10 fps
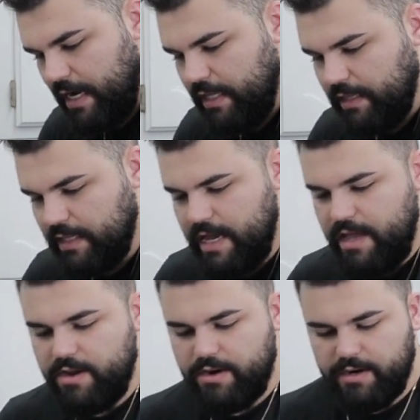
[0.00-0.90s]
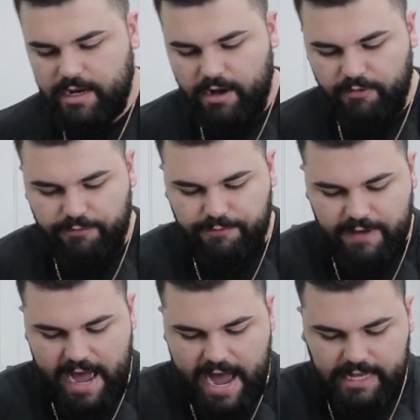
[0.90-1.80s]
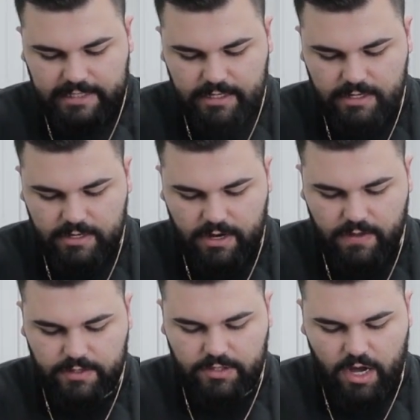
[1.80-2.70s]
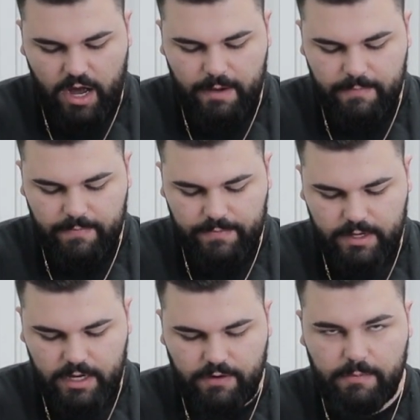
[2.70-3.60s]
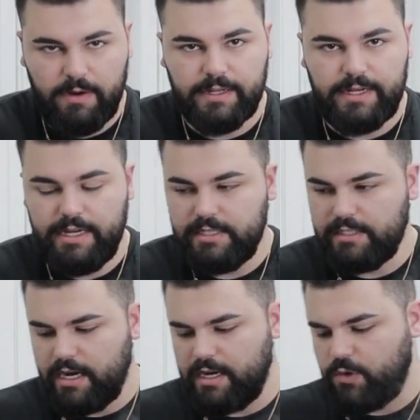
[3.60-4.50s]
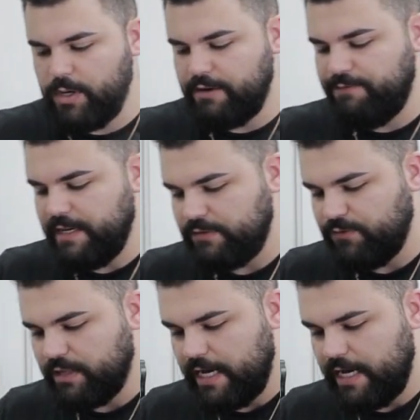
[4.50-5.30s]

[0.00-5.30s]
a layer of fat on the top of our bolognese. I got a quick fix for